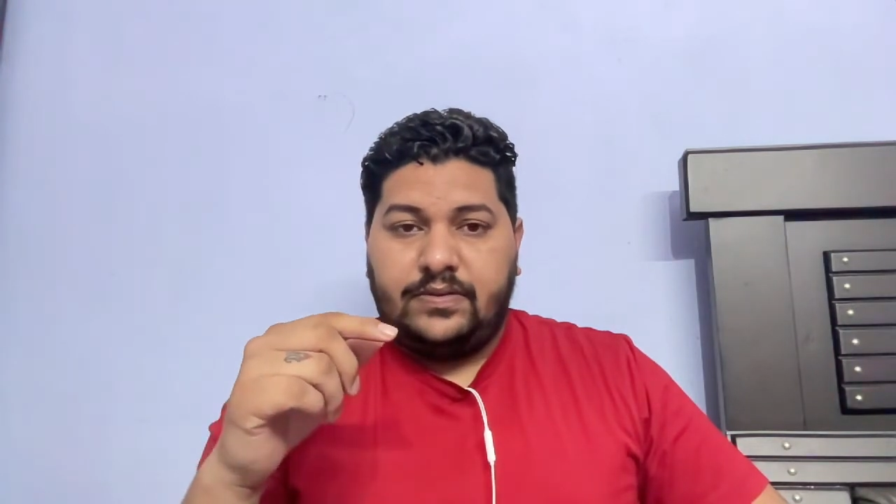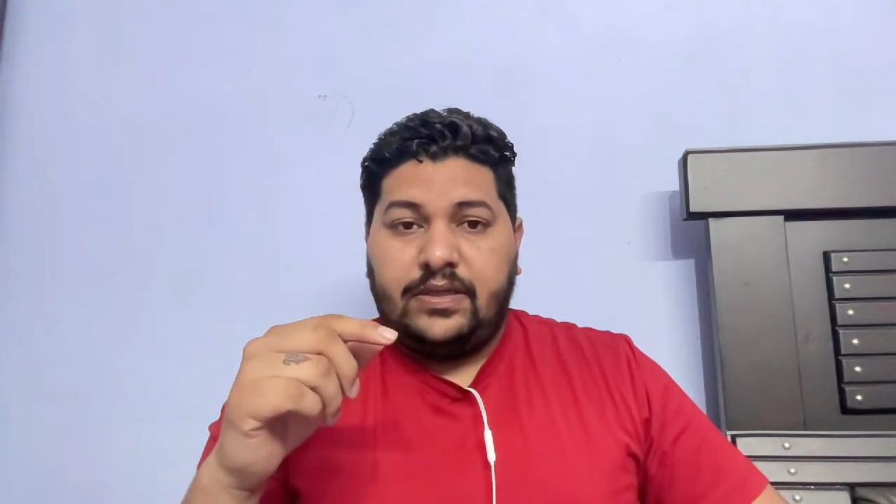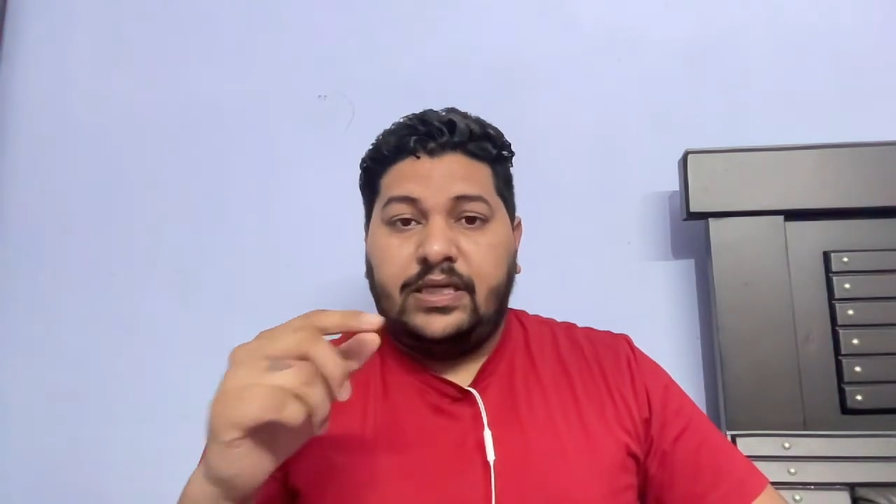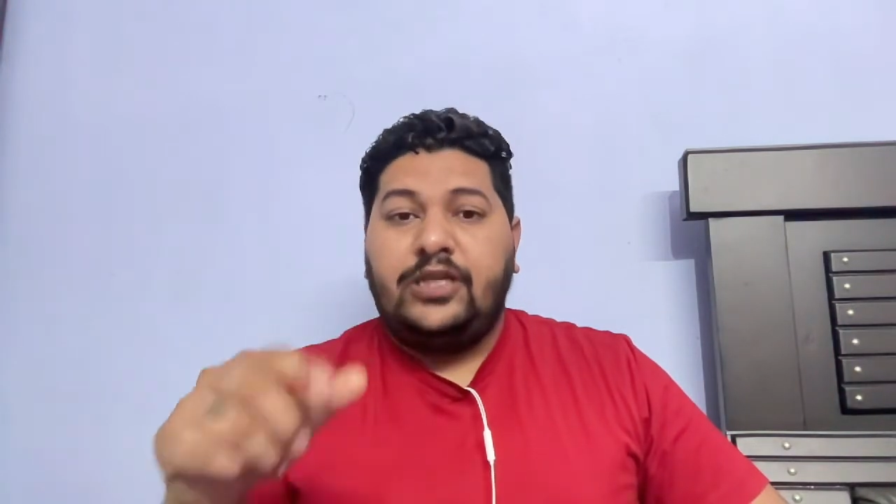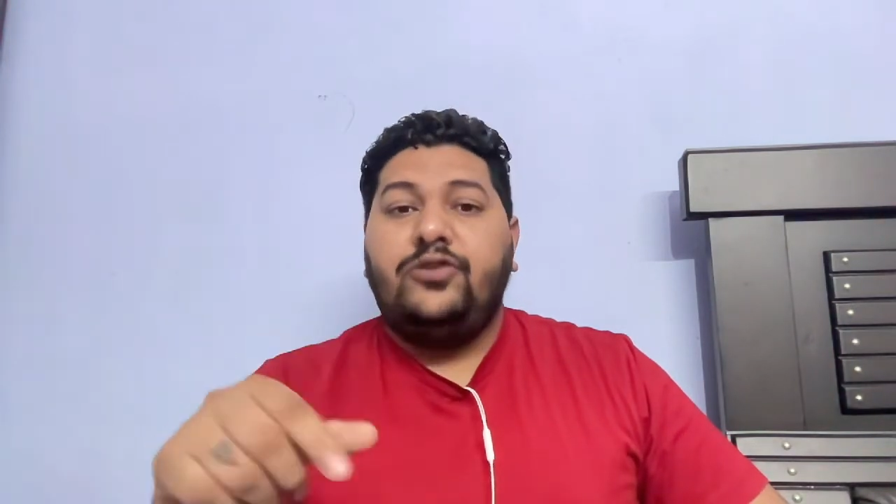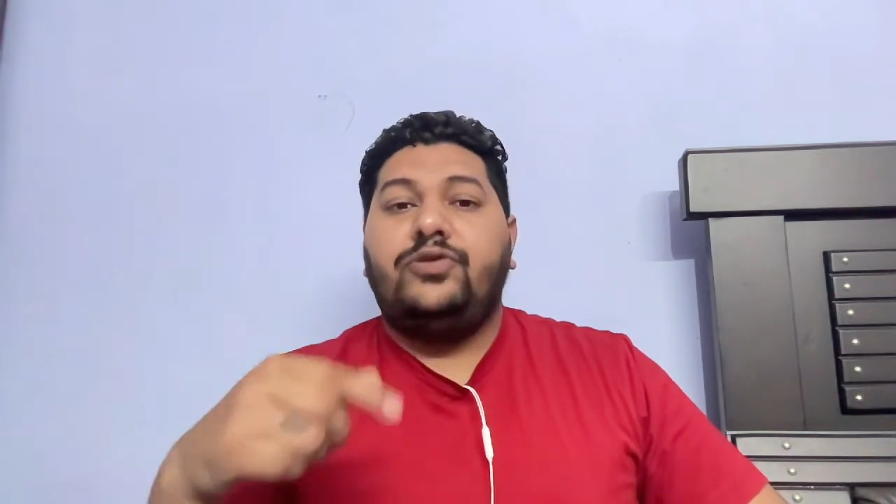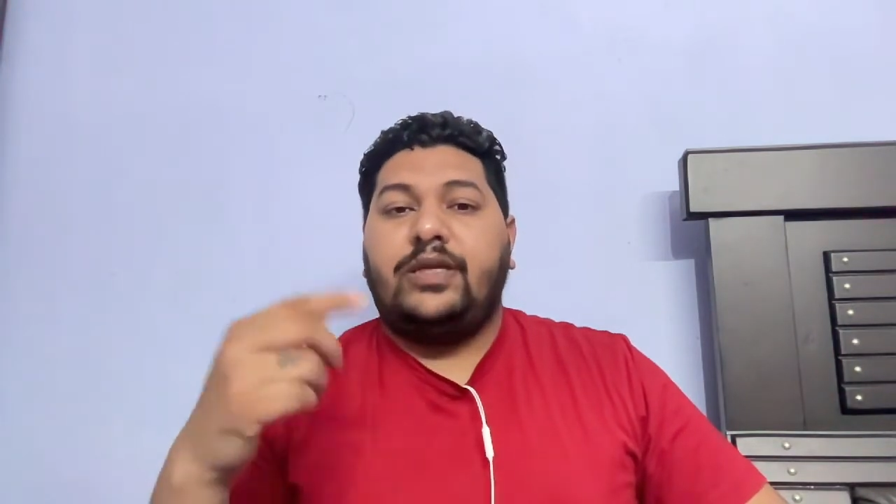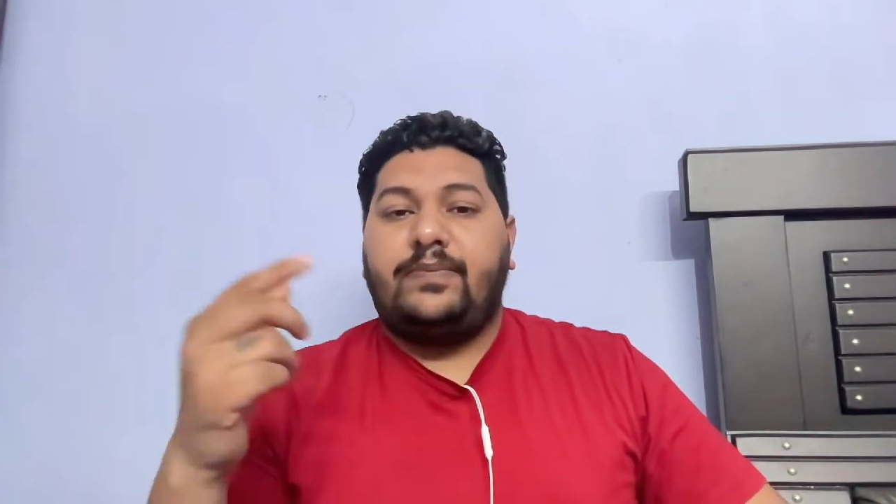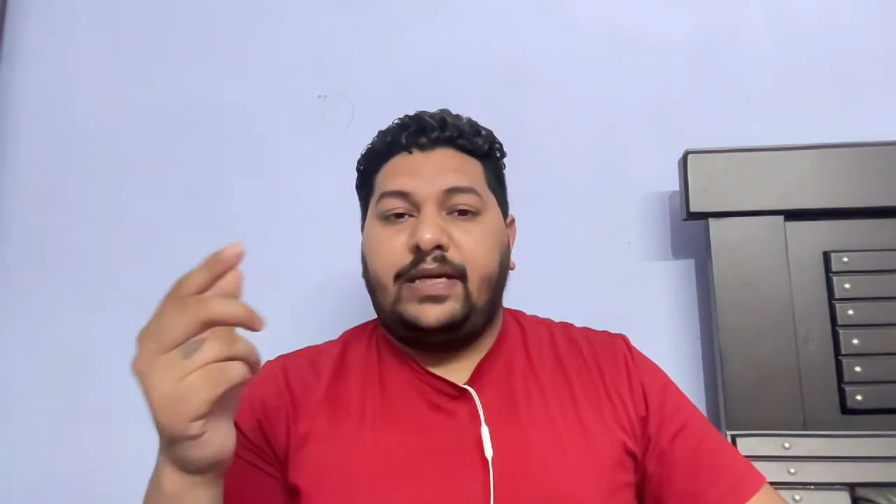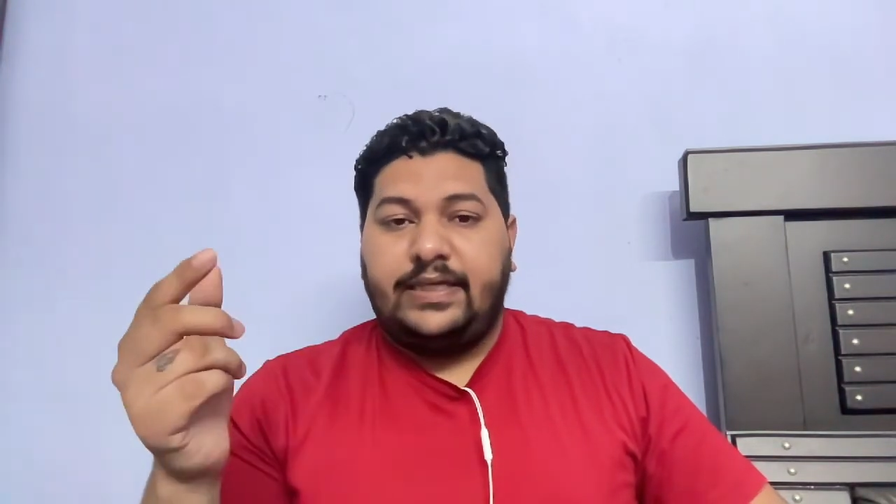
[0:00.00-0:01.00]

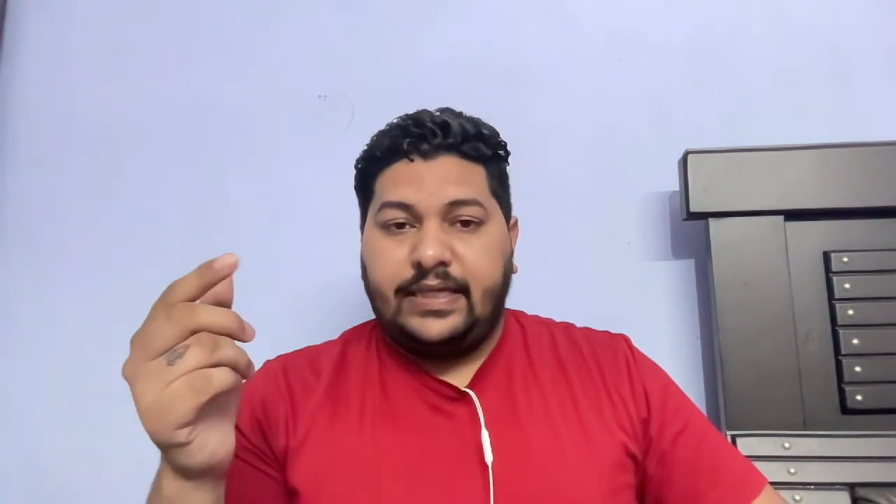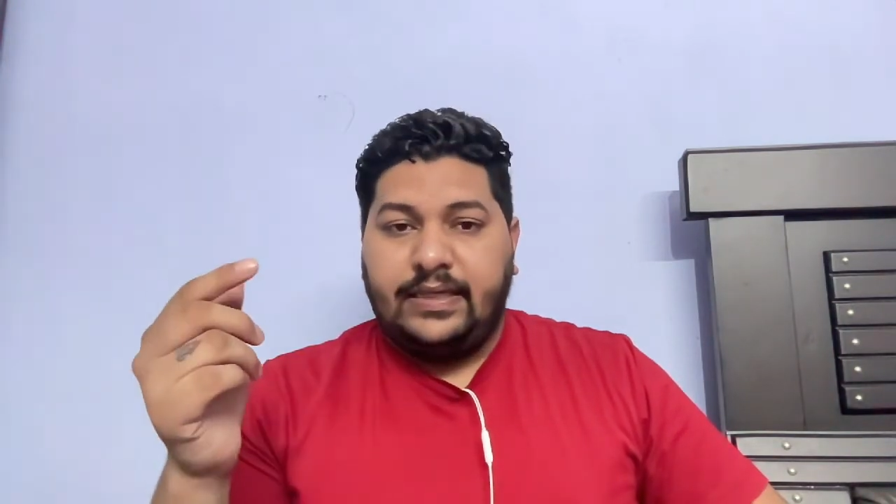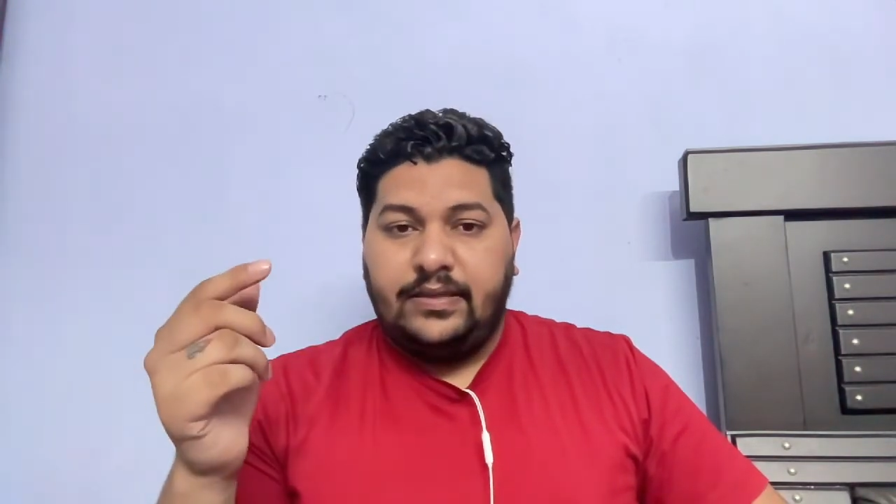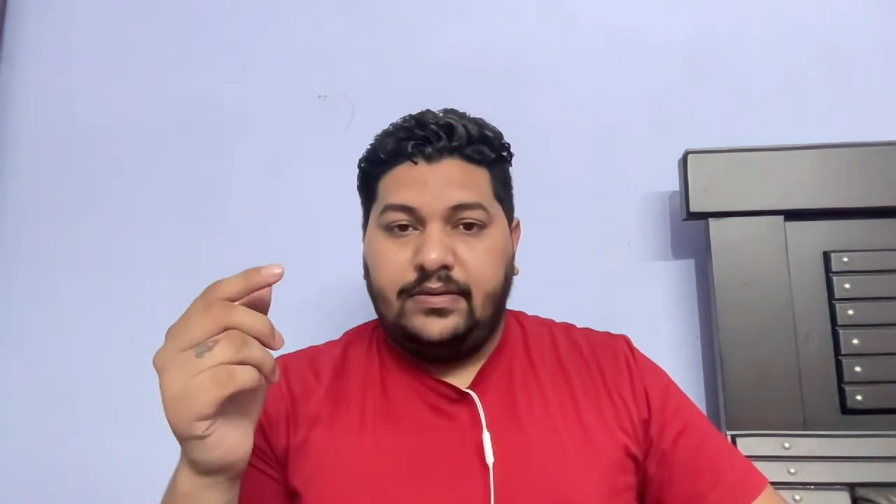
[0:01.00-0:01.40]
reusability.